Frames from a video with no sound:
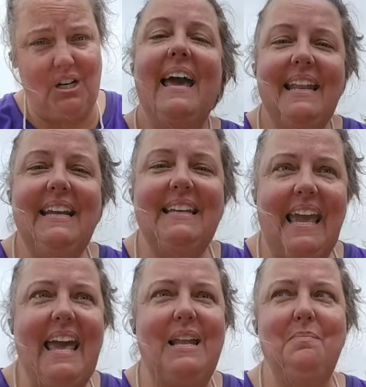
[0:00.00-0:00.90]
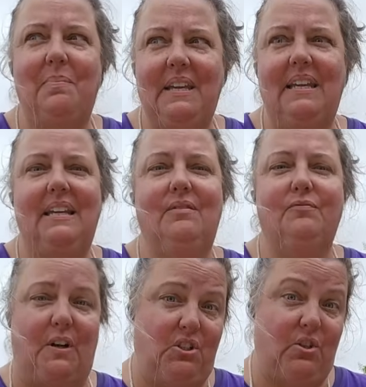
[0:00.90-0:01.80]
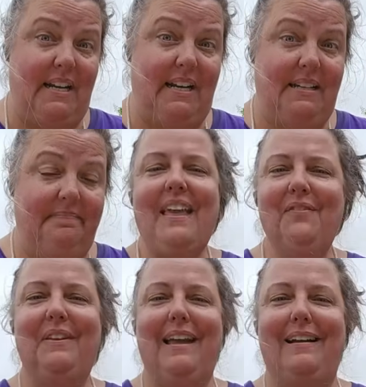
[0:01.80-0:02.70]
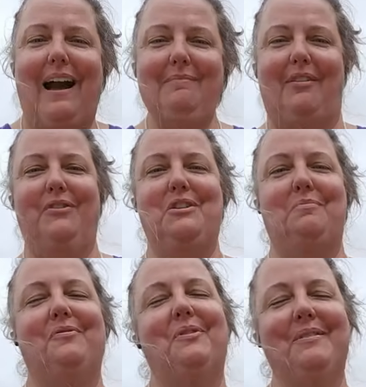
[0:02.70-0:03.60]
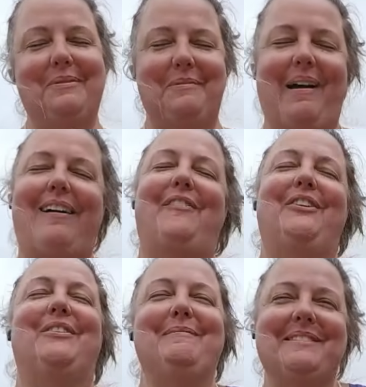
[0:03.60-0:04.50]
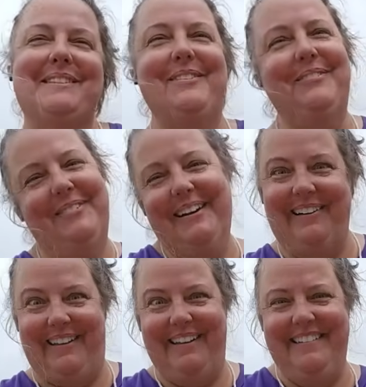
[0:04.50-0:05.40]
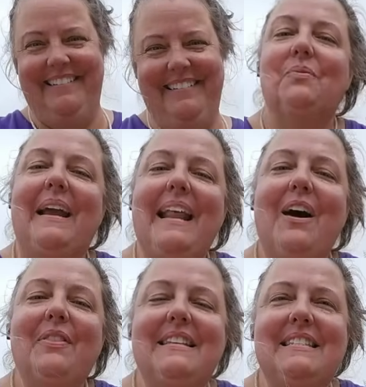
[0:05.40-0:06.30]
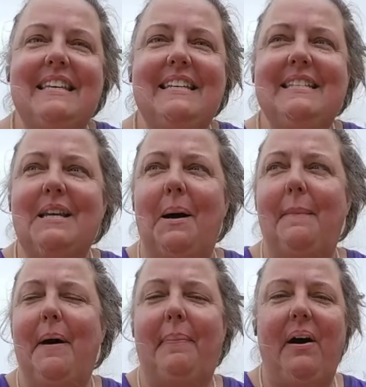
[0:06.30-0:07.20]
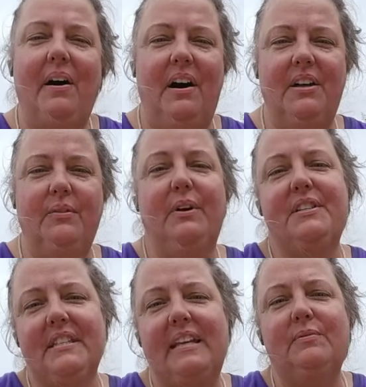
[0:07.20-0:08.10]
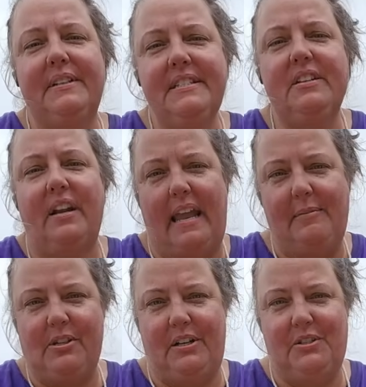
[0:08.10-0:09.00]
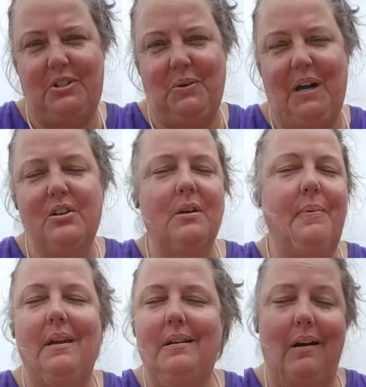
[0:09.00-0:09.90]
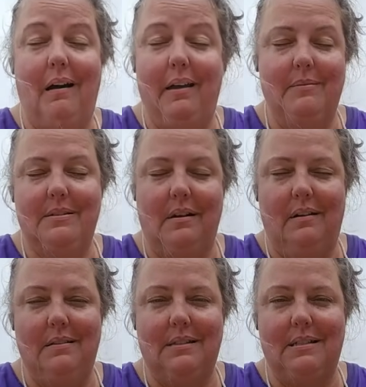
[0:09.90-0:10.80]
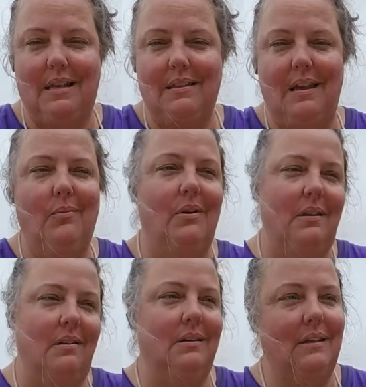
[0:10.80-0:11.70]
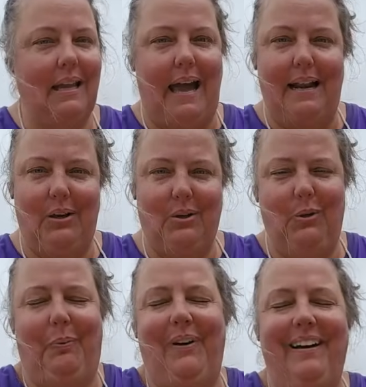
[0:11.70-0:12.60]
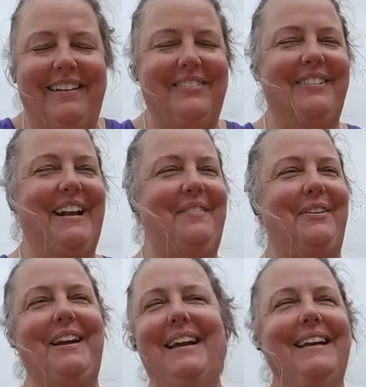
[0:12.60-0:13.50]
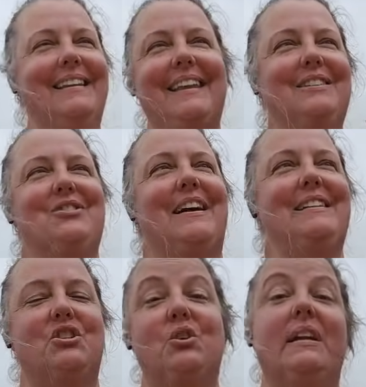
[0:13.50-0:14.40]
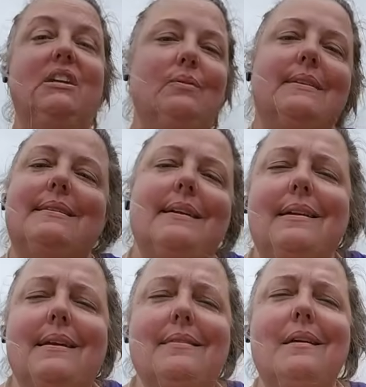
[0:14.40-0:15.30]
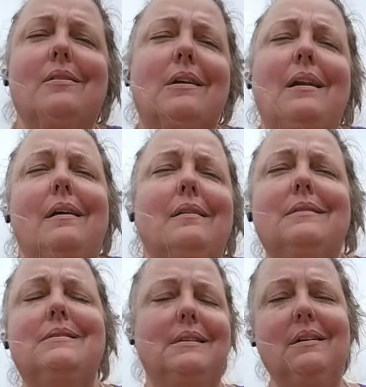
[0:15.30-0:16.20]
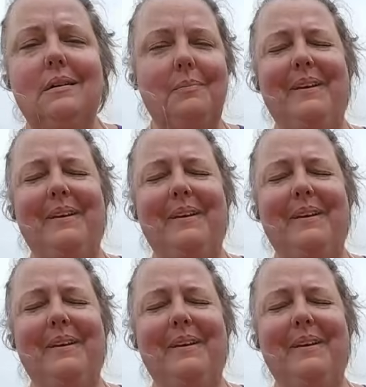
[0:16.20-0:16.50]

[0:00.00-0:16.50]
And it can be frustrating. Thankfully, I caught my fridge before it ruined my coffee creamer, so we're all good right now this is um, about, well, it's like listed on Amazon as 200, but you know how Amazon always does that thing where then you can like add a coupon or whatever, like trying to trick you into thinking that you're getting a good deal.